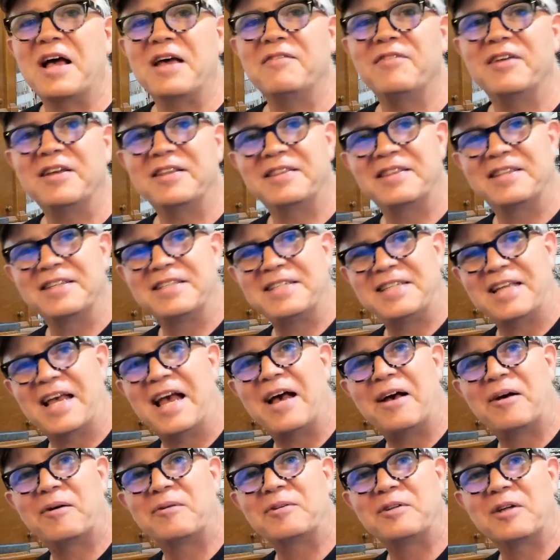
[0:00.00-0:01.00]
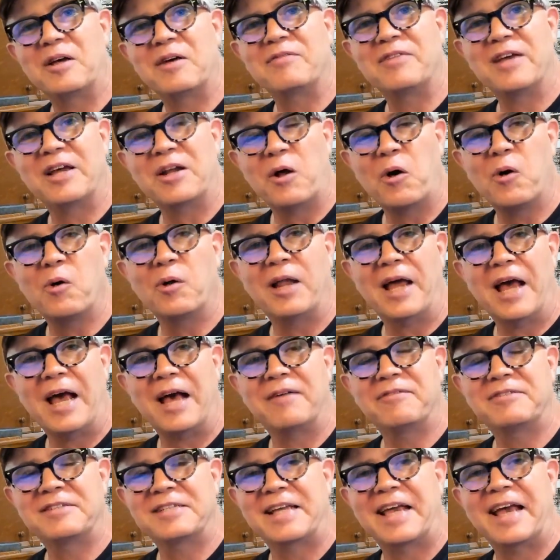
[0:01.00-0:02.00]
at the sound of that whole
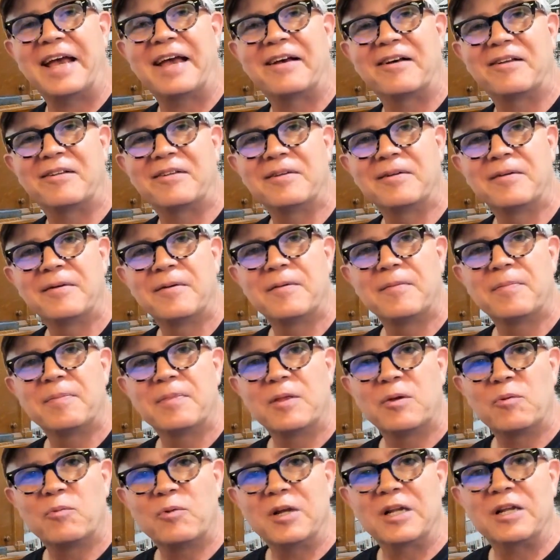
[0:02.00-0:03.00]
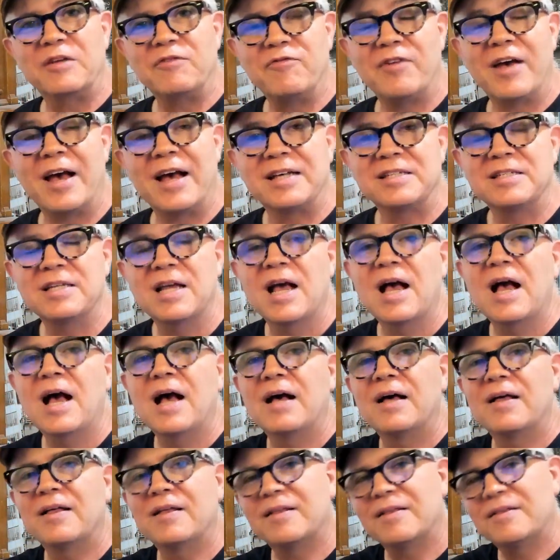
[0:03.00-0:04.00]
half scale really fast.
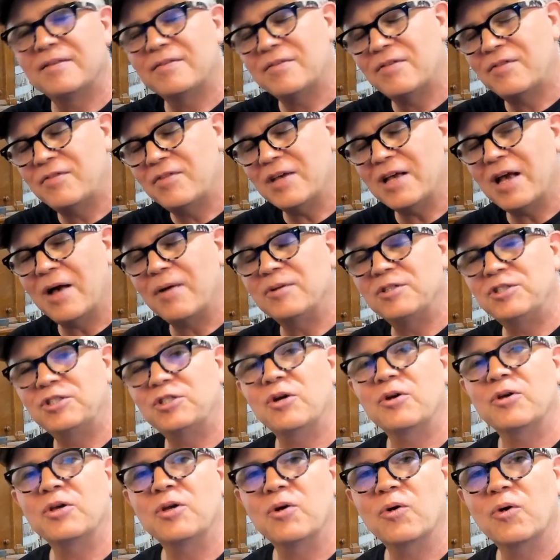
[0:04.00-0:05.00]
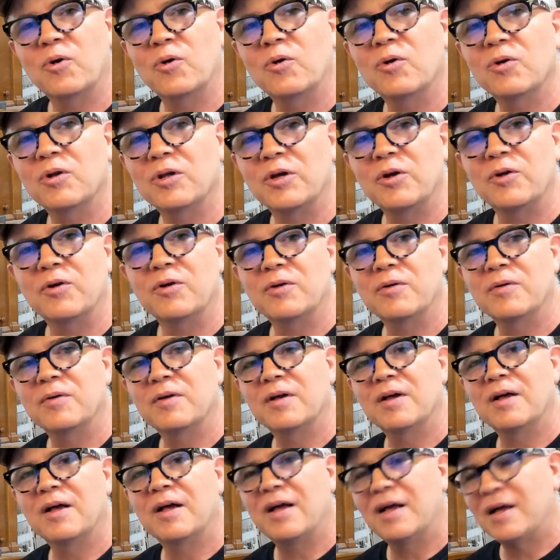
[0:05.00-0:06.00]
The thing I was showing you earlier,
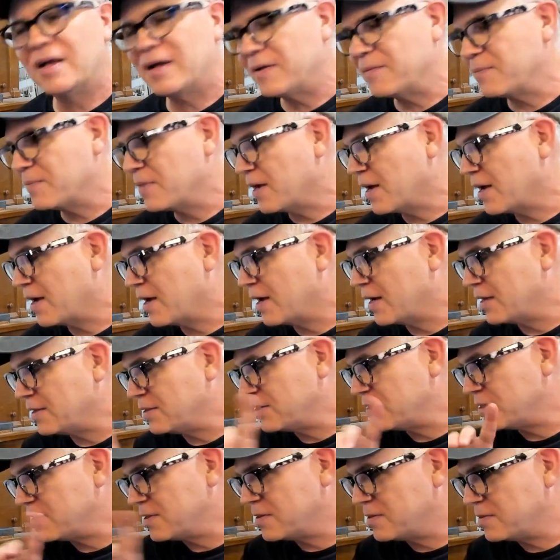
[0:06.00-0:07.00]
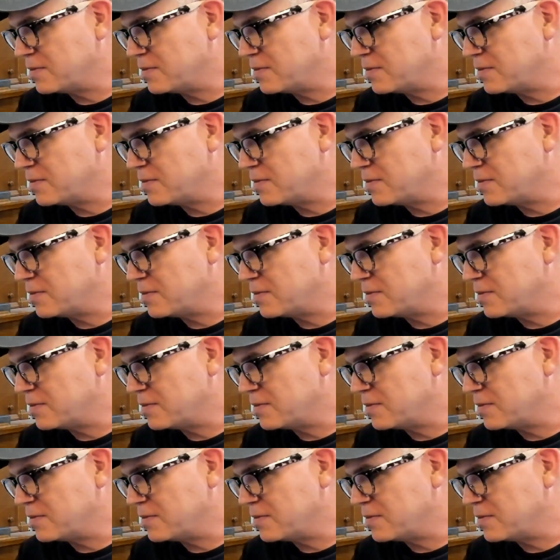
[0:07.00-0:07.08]
I just